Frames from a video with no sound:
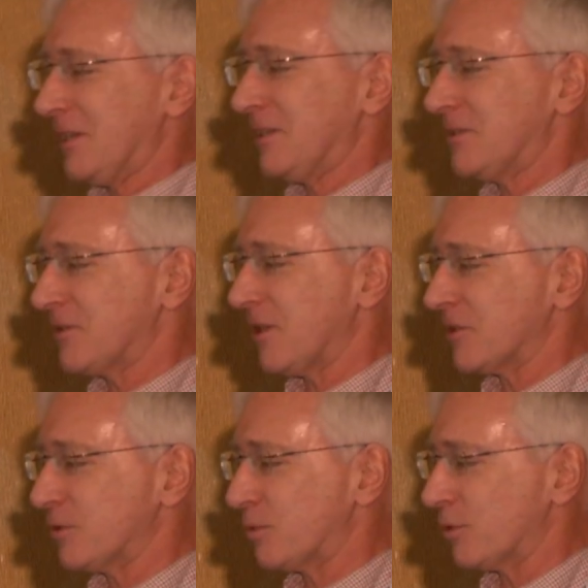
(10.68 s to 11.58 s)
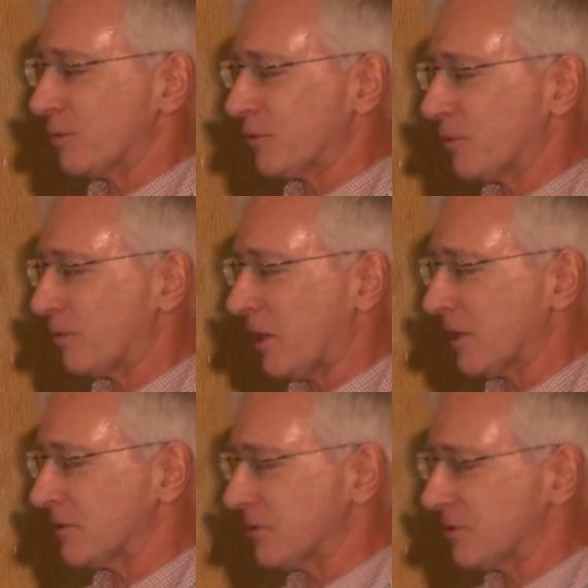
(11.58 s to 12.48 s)
leads the National Programs of
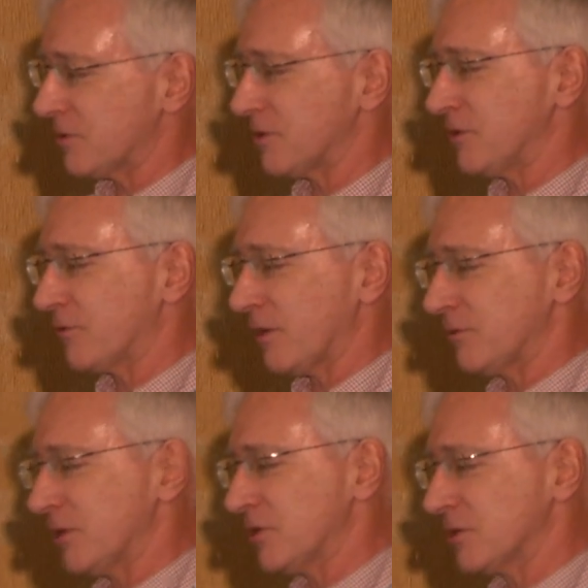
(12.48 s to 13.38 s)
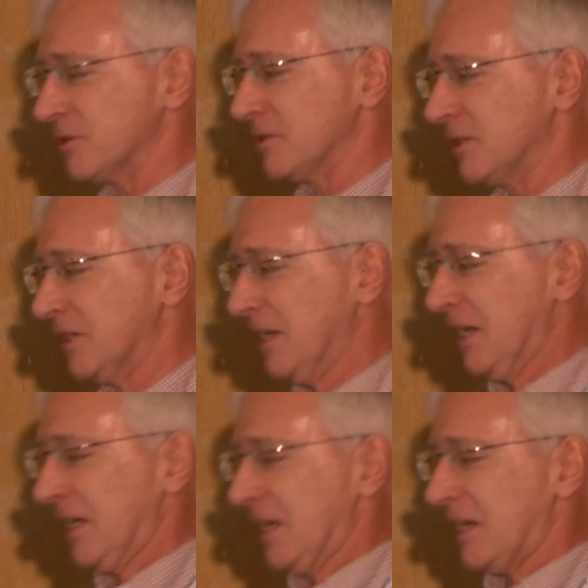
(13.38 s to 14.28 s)
Parkinson's Disease Foundation.
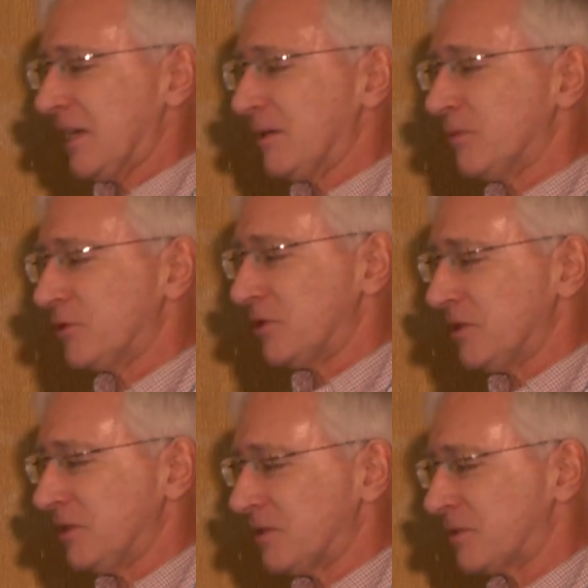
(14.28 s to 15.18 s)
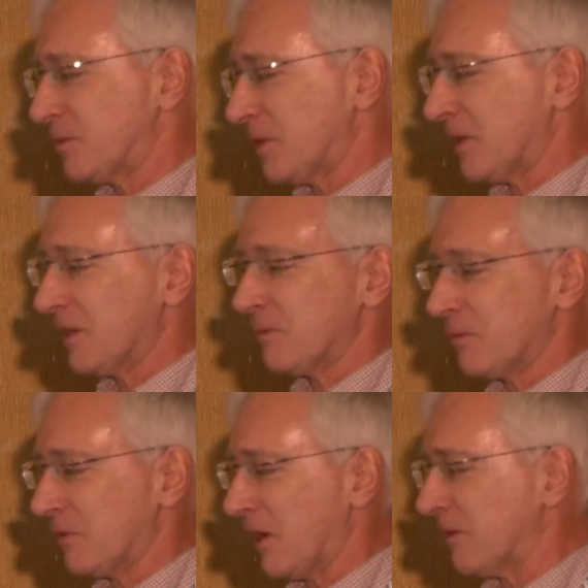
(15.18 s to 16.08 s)
She
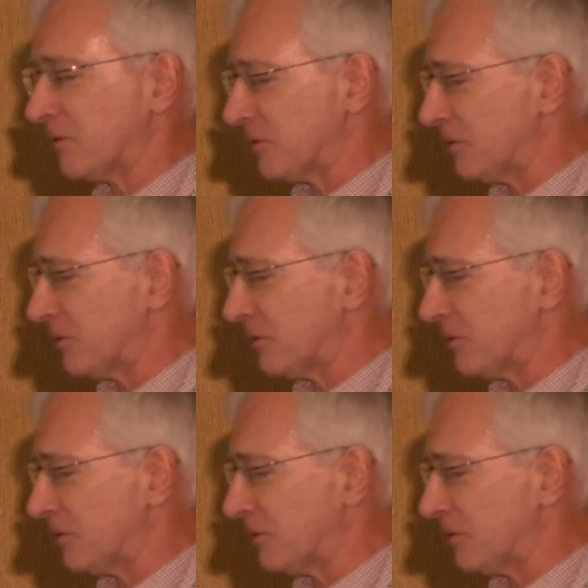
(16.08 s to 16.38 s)
has